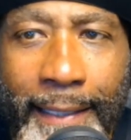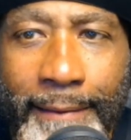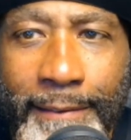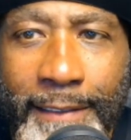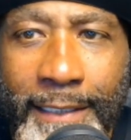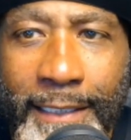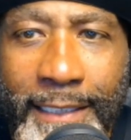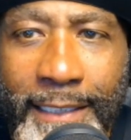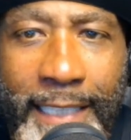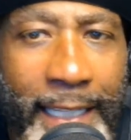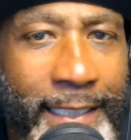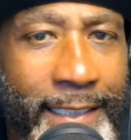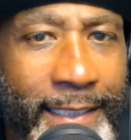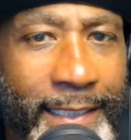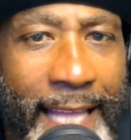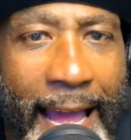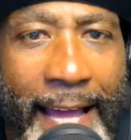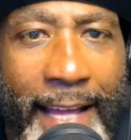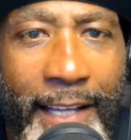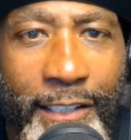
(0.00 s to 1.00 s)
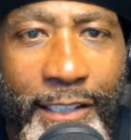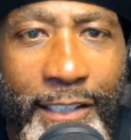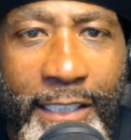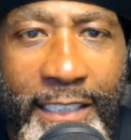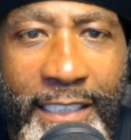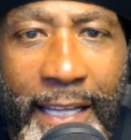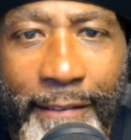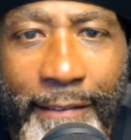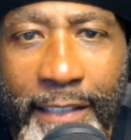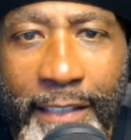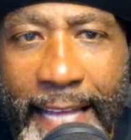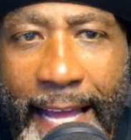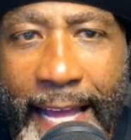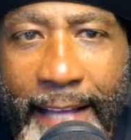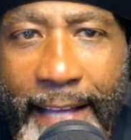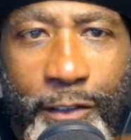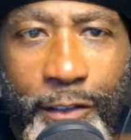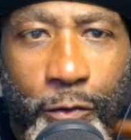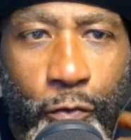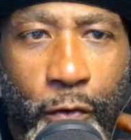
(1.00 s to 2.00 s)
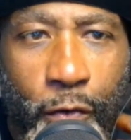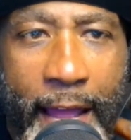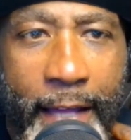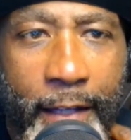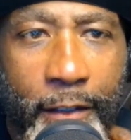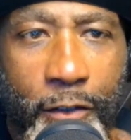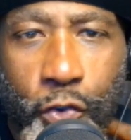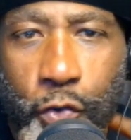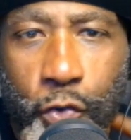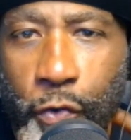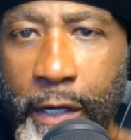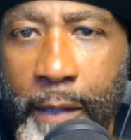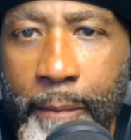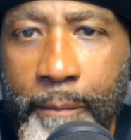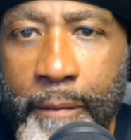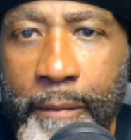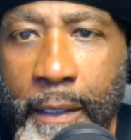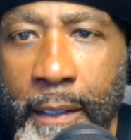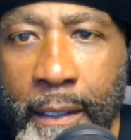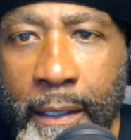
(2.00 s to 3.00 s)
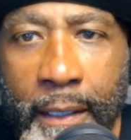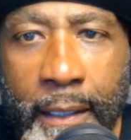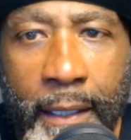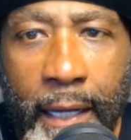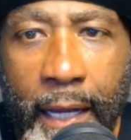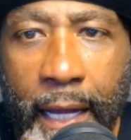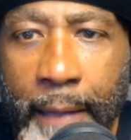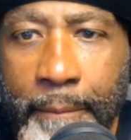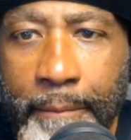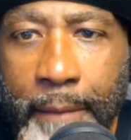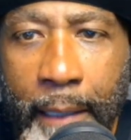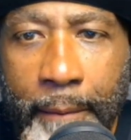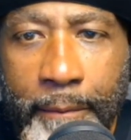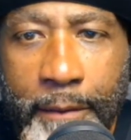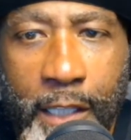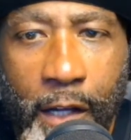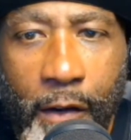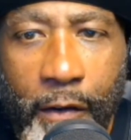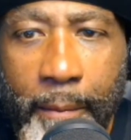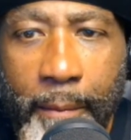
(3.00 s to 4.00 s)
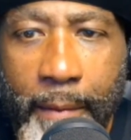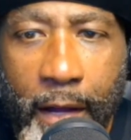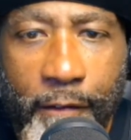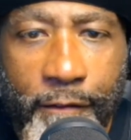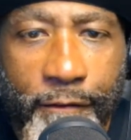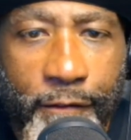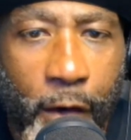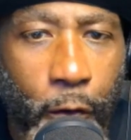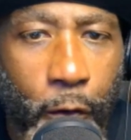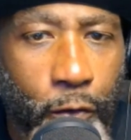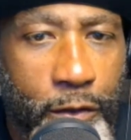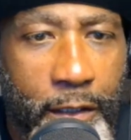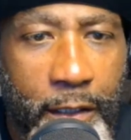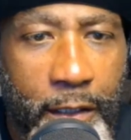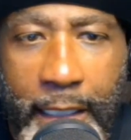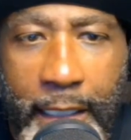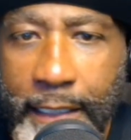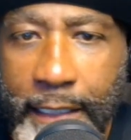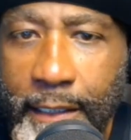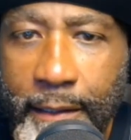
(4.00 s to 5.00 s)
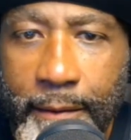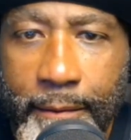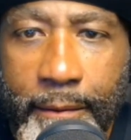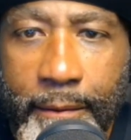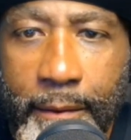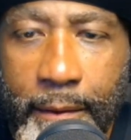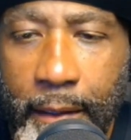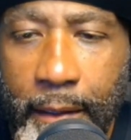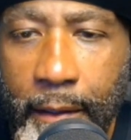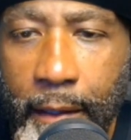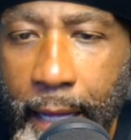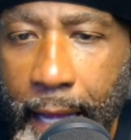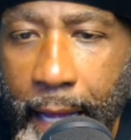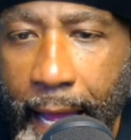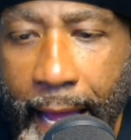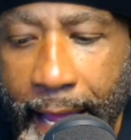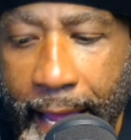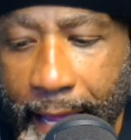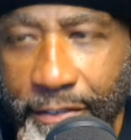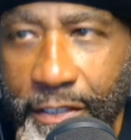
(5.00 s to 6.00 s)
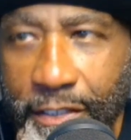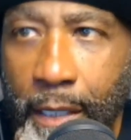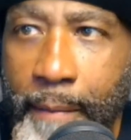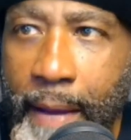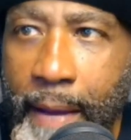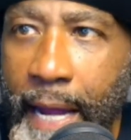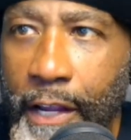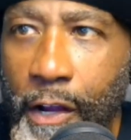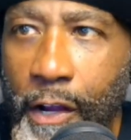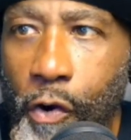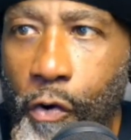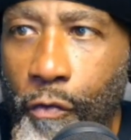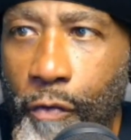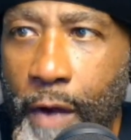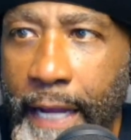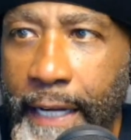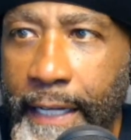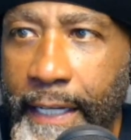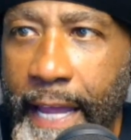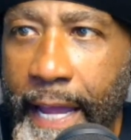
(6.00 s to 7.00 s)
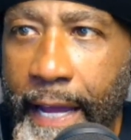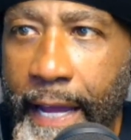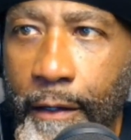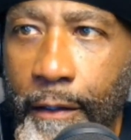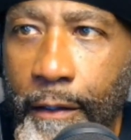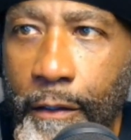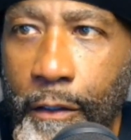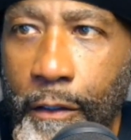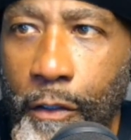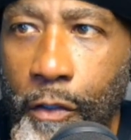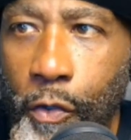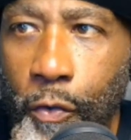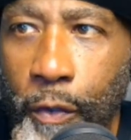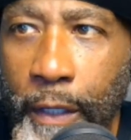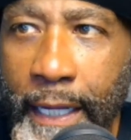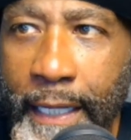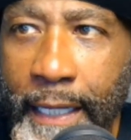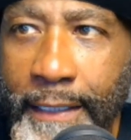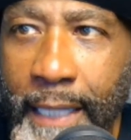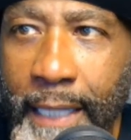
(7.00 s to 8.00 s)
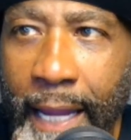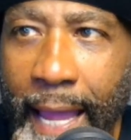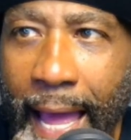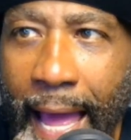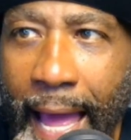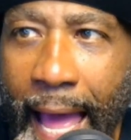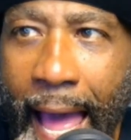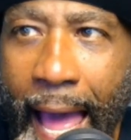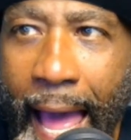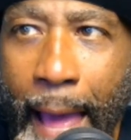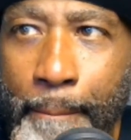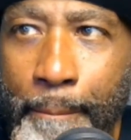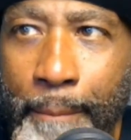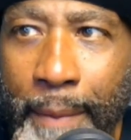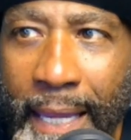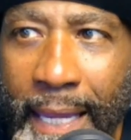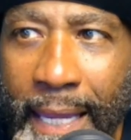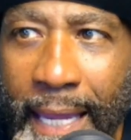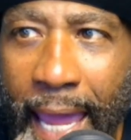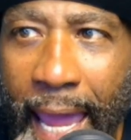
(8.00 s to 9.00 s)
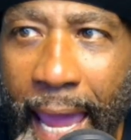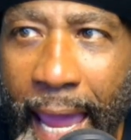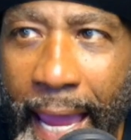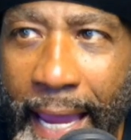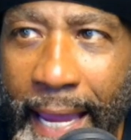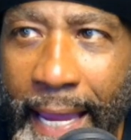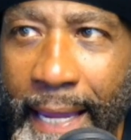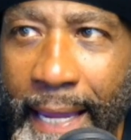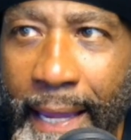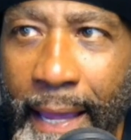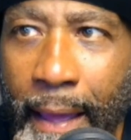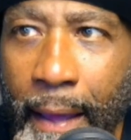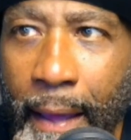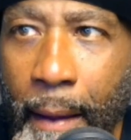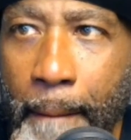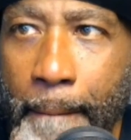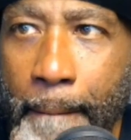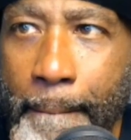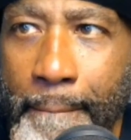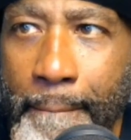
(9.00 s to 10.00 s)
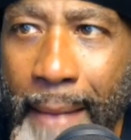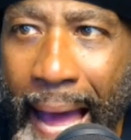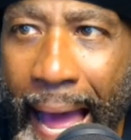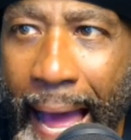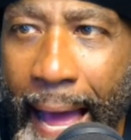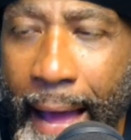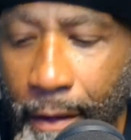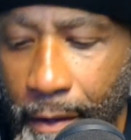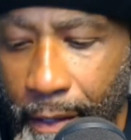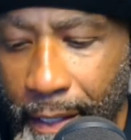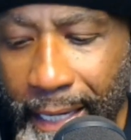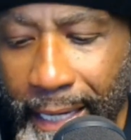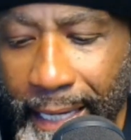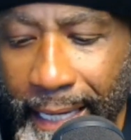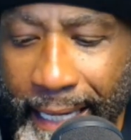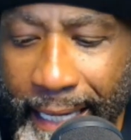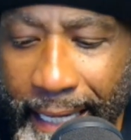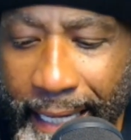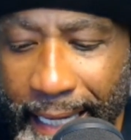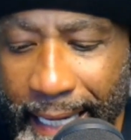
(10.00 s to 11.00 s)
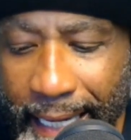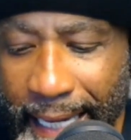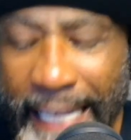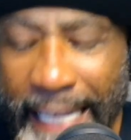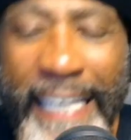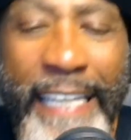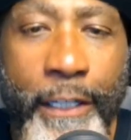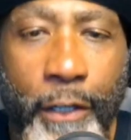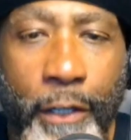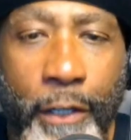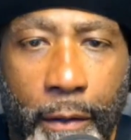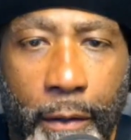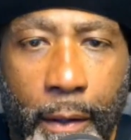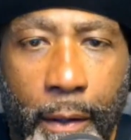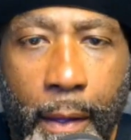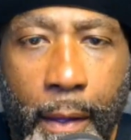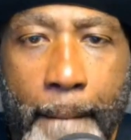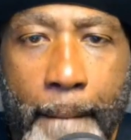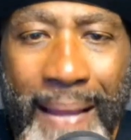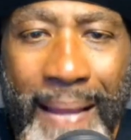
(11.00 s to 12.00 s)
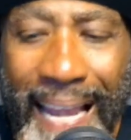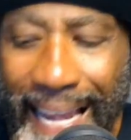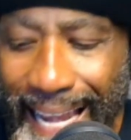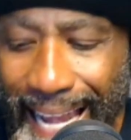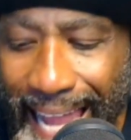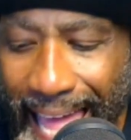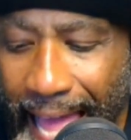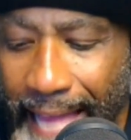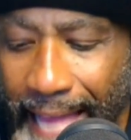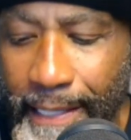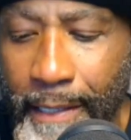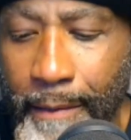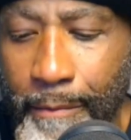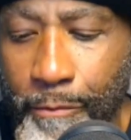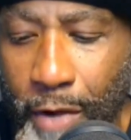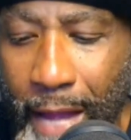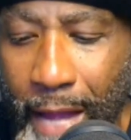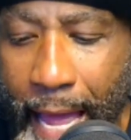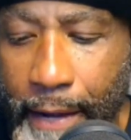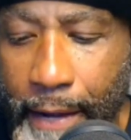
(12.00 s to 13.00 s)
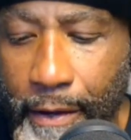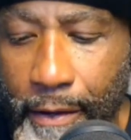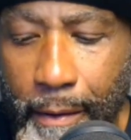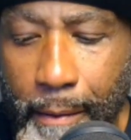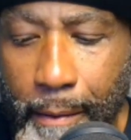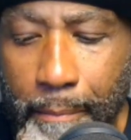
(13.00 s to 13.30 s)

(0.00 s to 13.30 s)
6,000, 7,000 round trip. I'm talking about, folks. Listen, I have somebody on right now who is a IBA mile eater, platinum rider,